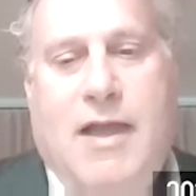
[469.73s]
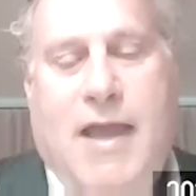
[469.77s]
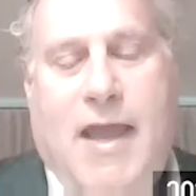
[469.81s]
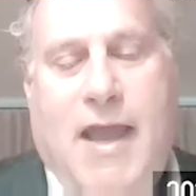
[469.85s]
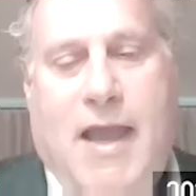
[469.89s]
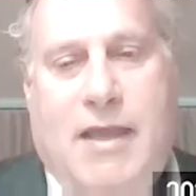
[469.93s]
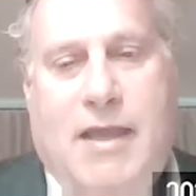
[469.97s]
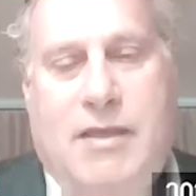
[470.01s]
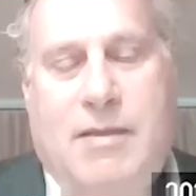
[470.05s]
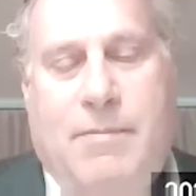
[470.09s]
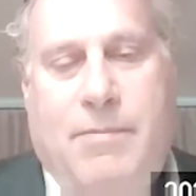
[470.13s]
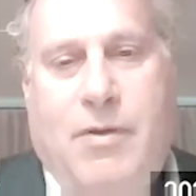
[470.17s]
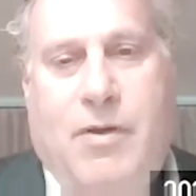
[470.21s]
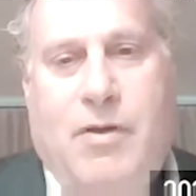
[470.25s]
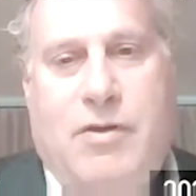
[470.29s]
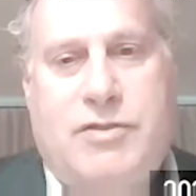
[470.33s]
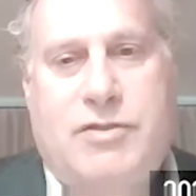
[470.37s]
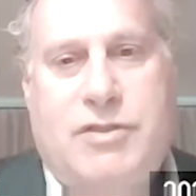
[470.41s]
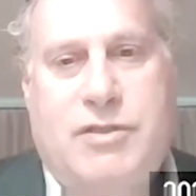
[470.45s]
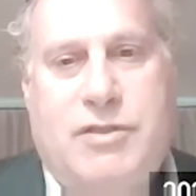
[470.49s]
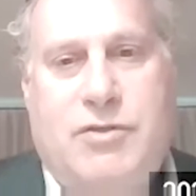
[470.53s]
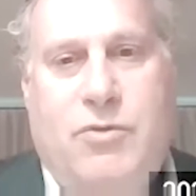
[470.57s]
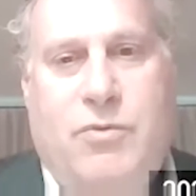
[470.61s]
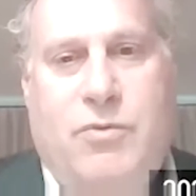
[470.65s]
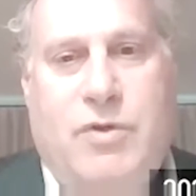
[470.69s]
And the
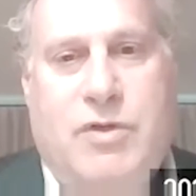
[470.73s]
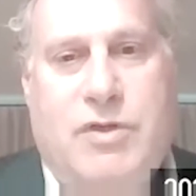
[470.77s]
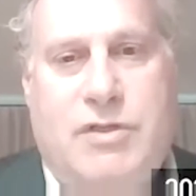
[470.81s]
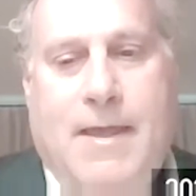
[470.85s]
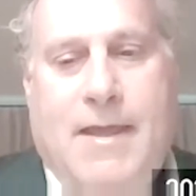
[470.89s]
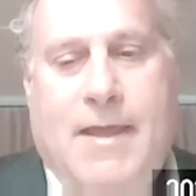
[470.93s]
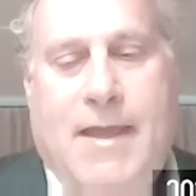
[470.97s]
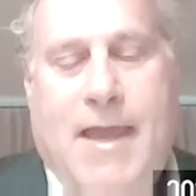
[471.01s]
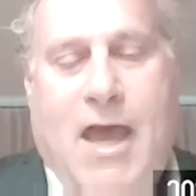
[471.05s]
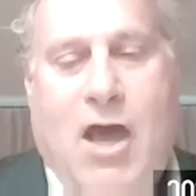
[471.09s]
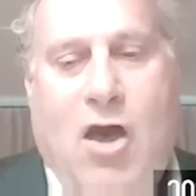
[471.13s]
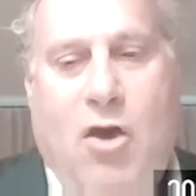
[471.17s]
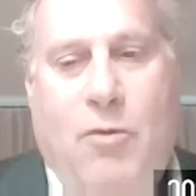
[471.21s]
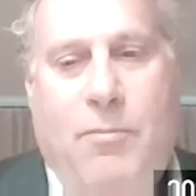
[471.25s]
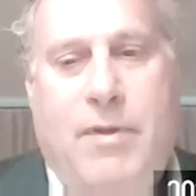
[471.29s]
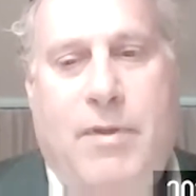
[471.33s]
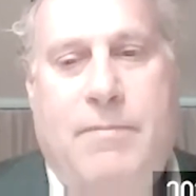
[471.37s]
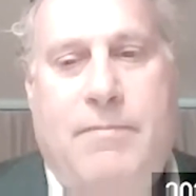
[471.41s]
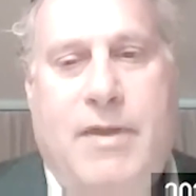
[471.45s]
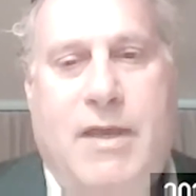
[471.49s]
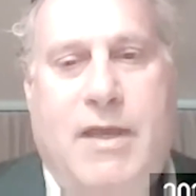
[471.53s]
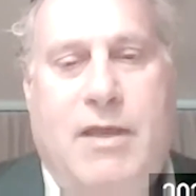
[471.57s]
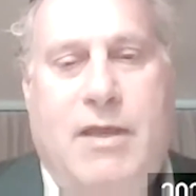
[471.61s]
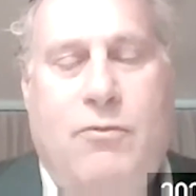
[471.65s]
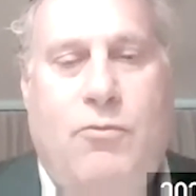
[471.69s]
person who was
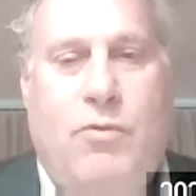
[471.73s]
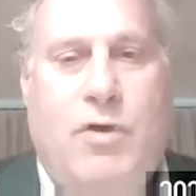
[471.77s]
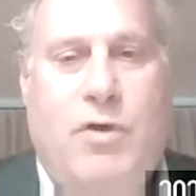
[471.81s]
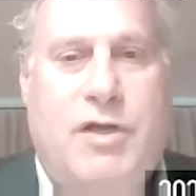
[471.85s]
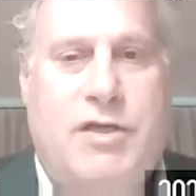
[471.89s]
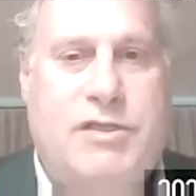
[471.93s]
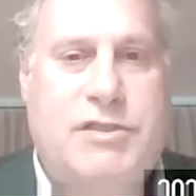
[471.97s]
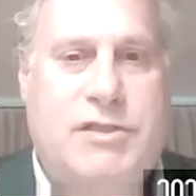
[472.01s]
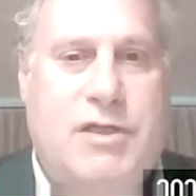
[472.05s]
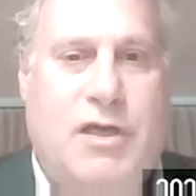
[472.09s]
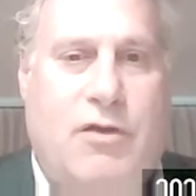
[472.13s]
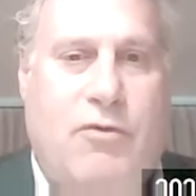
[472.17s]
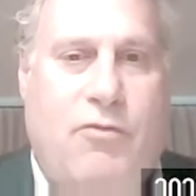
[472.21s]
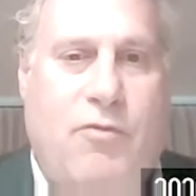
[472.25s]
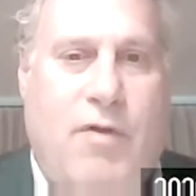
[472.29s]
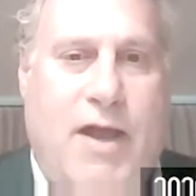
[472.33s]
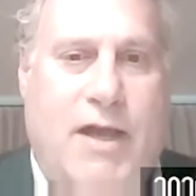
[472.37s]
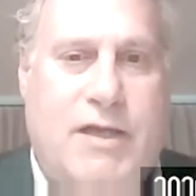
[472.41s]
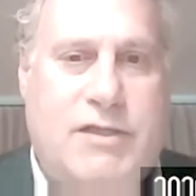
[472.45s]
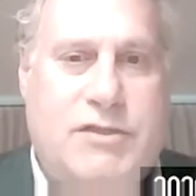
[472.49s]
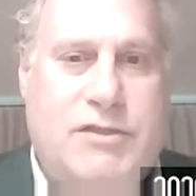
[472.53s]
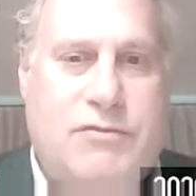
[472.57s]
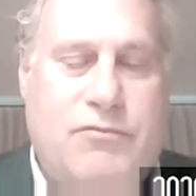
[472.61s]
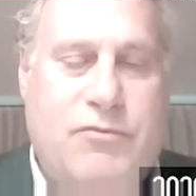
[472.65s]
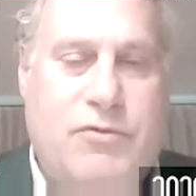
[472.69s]
helping me was a
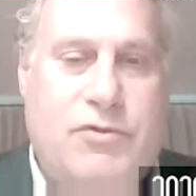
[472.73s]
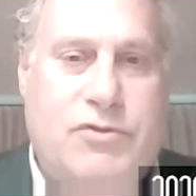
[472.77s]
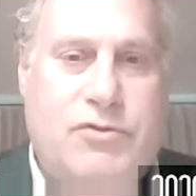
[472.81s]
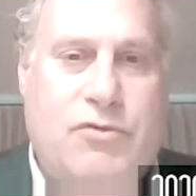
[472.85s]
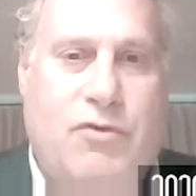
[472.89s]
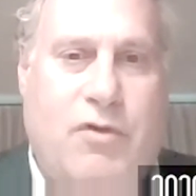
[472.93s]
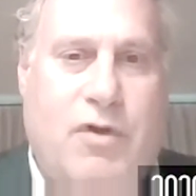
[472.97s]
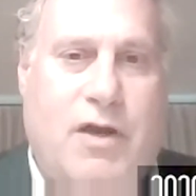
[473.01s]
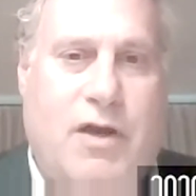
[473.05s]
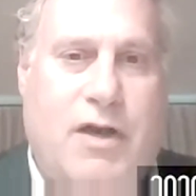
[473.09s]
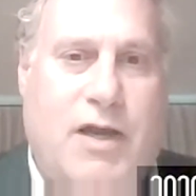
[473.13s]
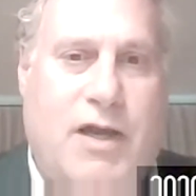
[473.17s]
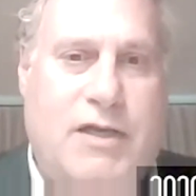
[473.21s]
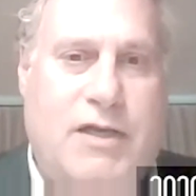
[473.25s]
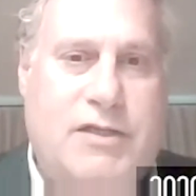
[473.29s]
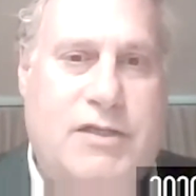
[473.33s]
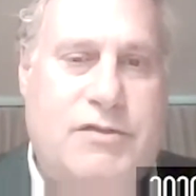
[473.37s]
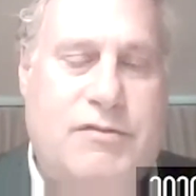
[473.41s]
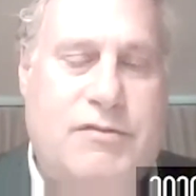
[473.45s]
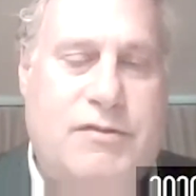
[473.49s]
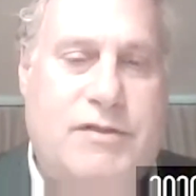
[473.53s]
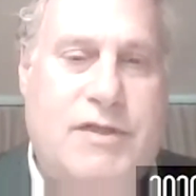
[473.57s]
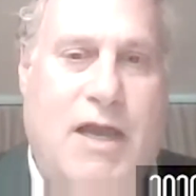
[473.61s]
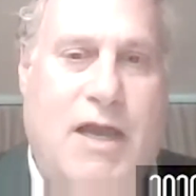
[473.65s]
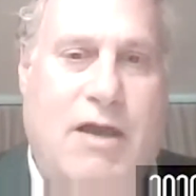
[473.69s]
grassroots
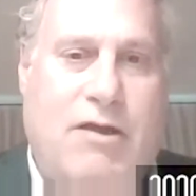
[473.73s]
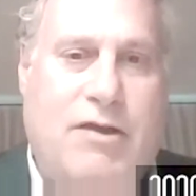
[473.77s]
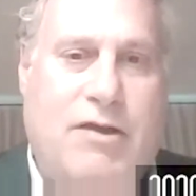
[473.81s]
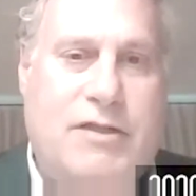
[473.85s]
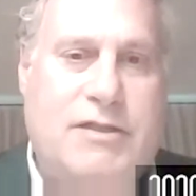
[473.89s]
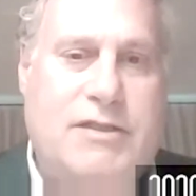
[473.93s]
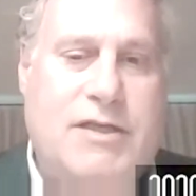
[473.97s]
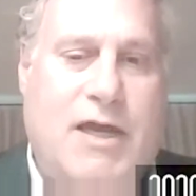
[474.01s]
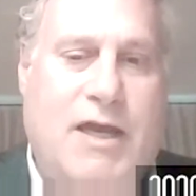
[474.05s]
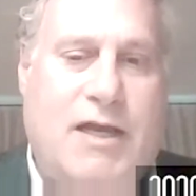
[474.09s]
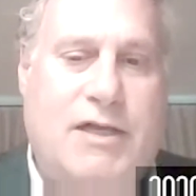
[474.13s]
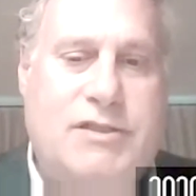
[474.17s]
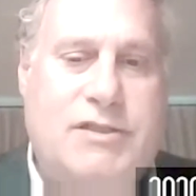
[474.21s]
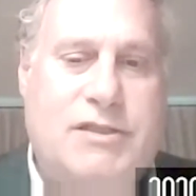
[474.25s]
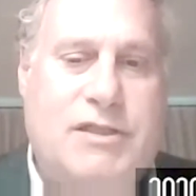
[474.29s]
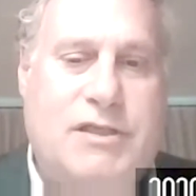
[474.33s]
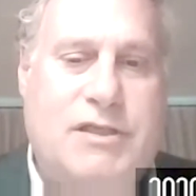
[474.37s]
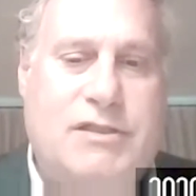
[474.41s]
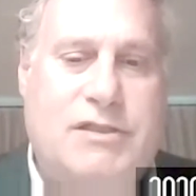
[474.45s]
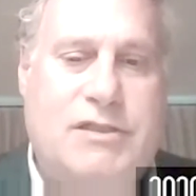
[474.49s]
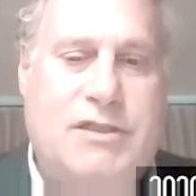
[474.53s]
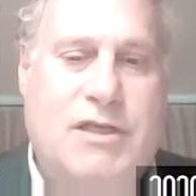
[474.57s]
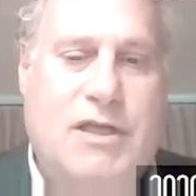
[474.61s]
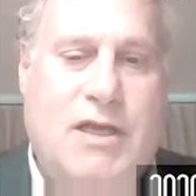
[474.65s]
organizer down in Texas.